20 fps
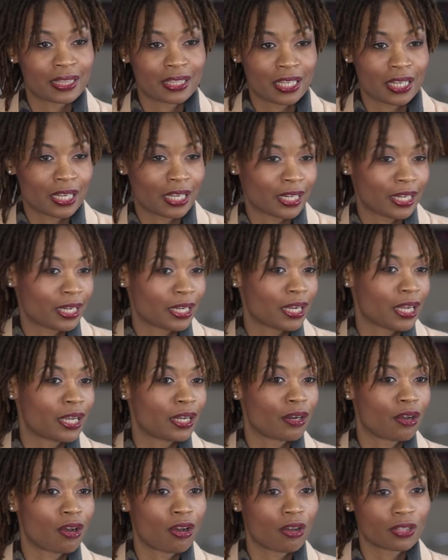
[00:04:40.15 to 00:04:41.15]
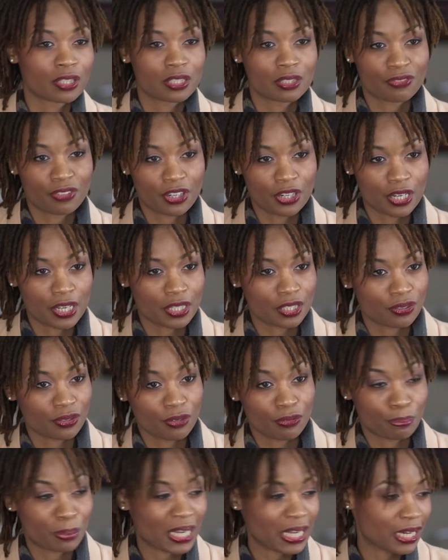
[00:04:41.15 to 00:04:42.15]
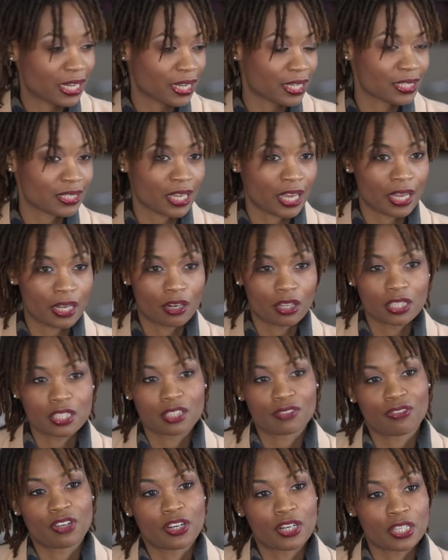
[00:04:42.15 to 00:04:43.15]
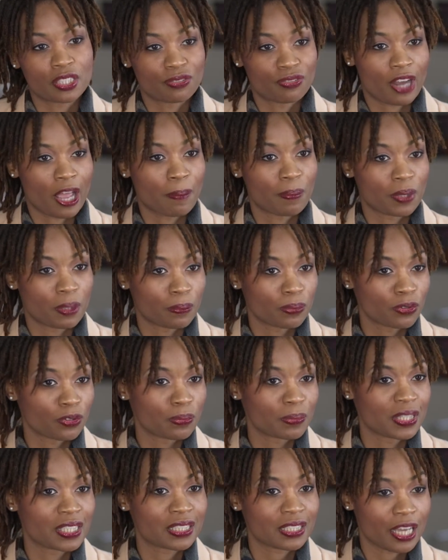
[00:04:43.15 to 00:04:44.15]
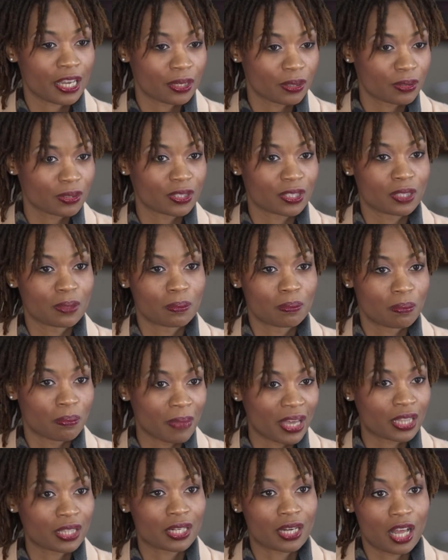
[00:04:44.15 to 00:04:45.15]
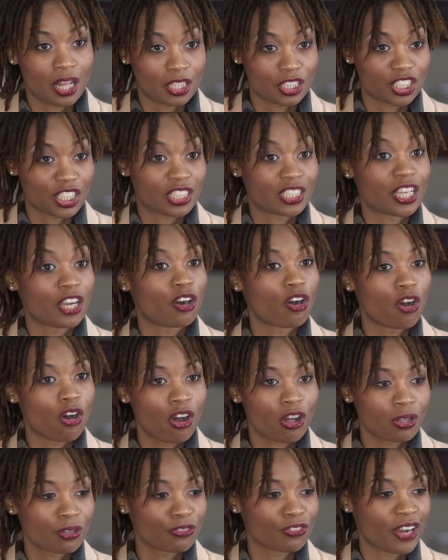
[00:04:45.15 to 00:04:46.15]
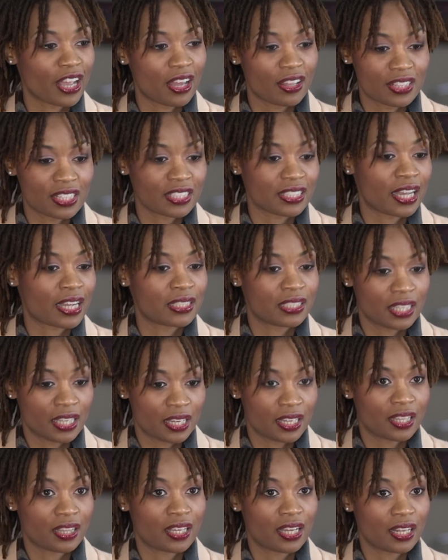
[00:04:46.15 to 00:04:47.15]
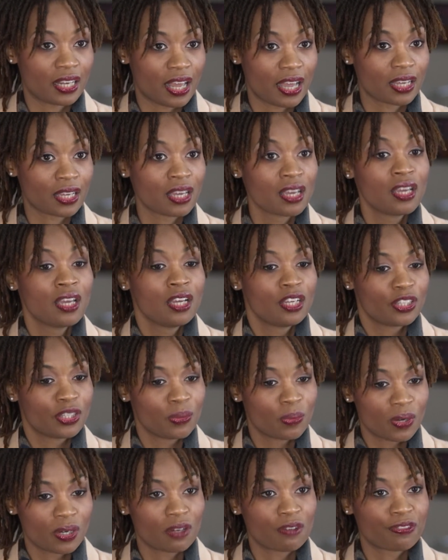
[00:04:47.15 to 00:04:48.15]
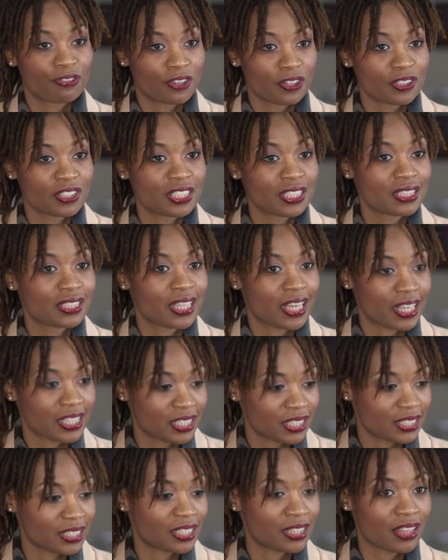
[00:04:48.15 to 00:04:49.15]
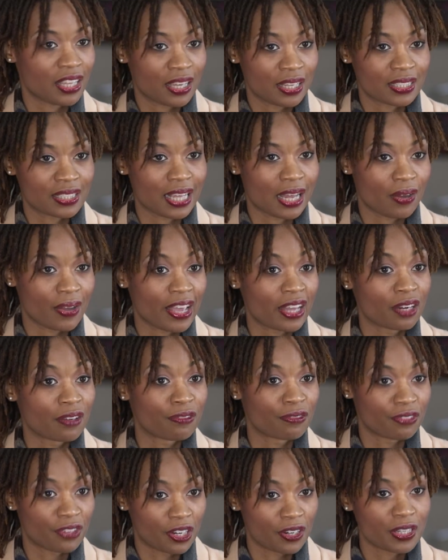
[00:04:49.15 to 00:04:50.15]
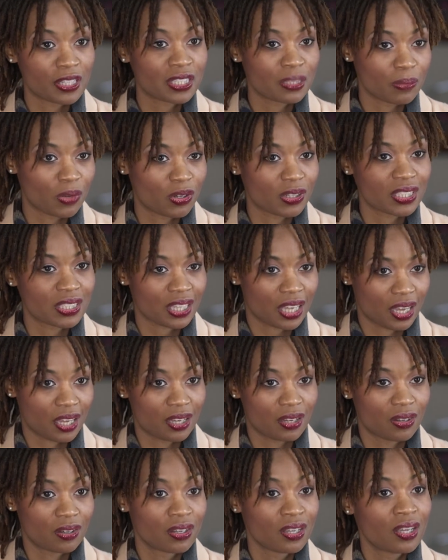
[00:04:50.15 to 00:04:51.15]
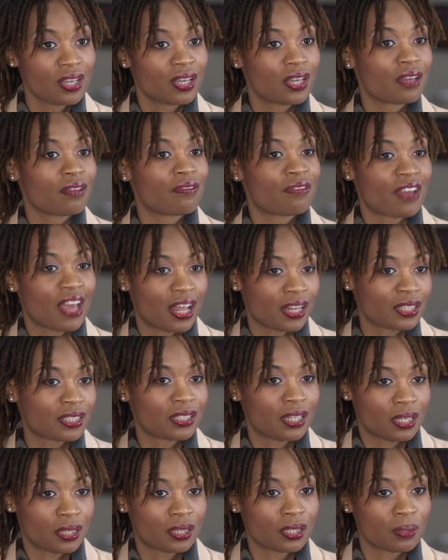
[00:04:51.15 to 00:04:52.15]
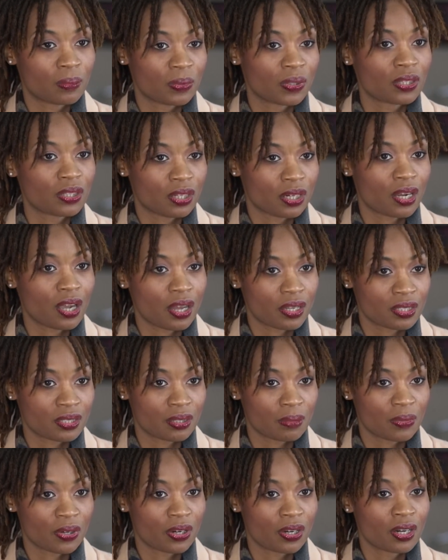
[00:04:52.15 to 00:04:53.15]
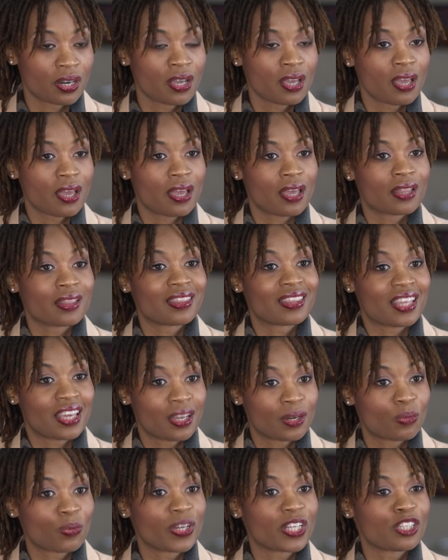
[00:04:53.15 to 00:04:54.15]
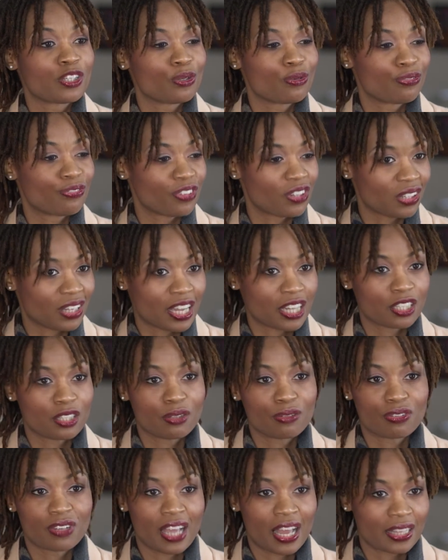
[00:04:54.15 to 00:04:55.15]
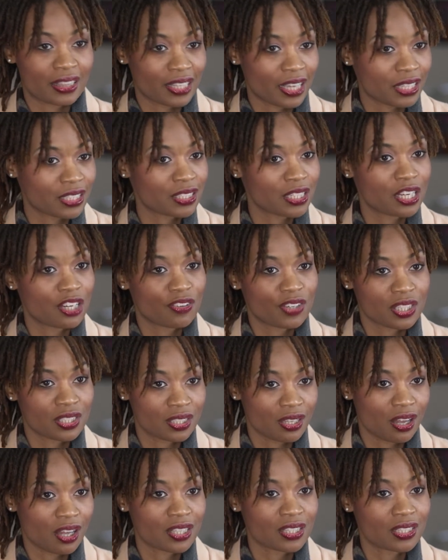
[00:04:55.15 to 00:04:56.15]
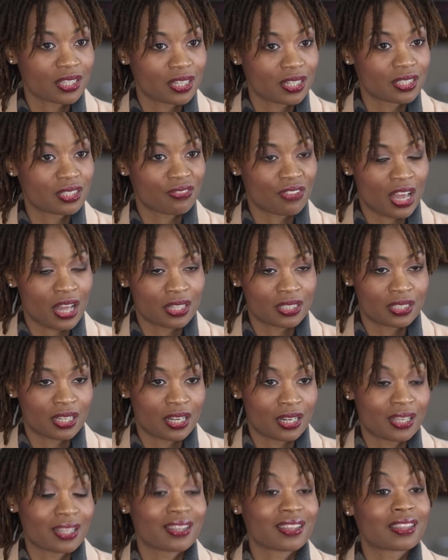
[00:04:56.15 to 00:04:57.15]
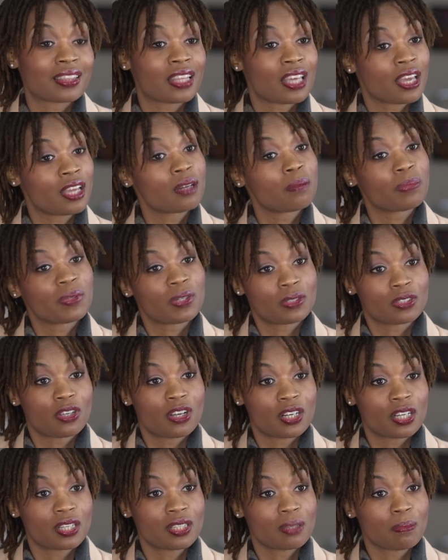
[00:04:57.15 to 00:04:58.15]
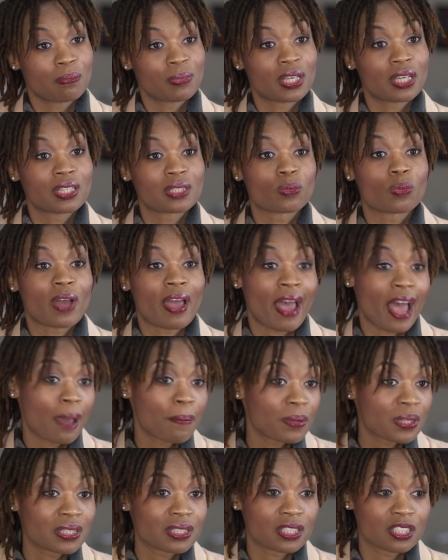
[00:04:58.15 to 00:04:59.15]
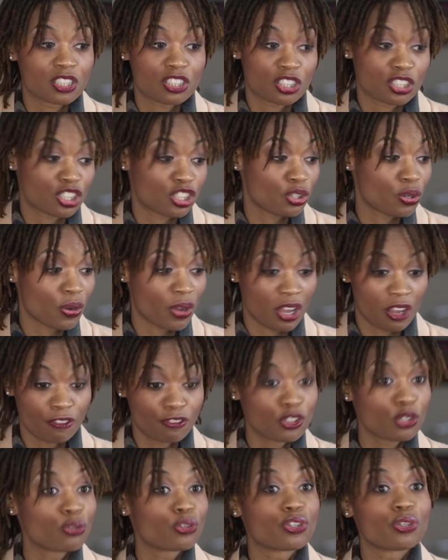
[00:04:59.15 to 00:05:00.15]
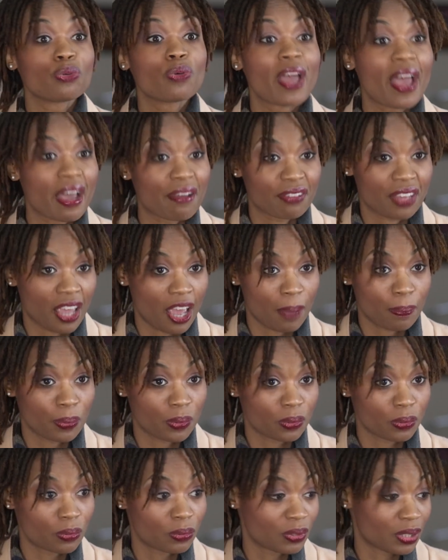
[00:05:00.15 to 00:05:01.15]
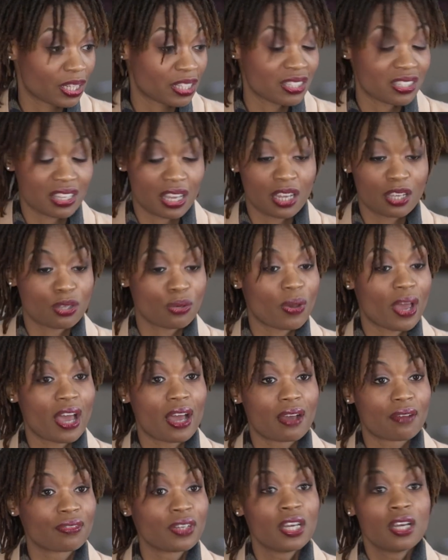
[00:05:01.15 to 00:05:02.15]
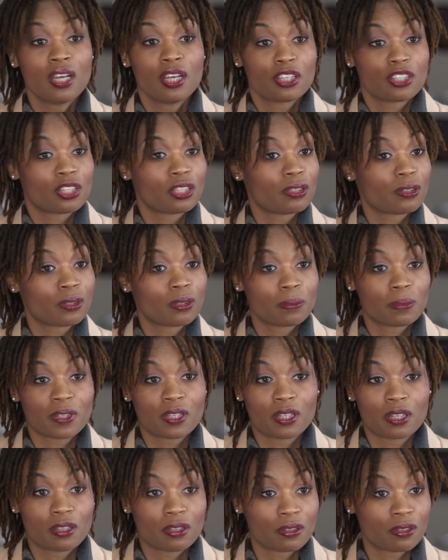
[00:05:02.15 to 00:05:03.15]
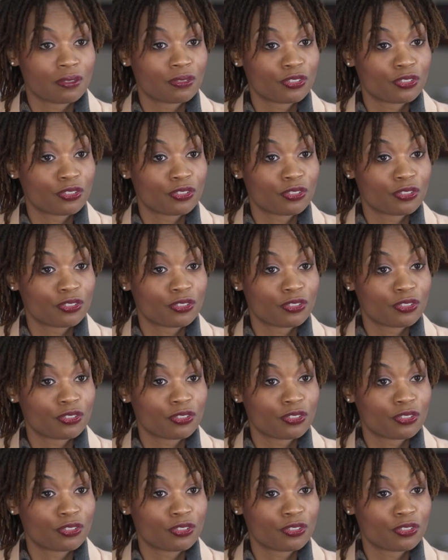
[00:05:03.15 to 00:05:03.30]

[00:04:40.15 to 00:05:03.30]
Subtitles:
thinking and all these various PDSA and all these various rapid improvement cycles and methodologies. They are all around this idea that you want to first test things out at a very small scale and validate them with your customer. And then when you feel like you've got that secret sauce and it's validated, then build on it. Because what happens is if you do have capital, let's say you have your little bit of,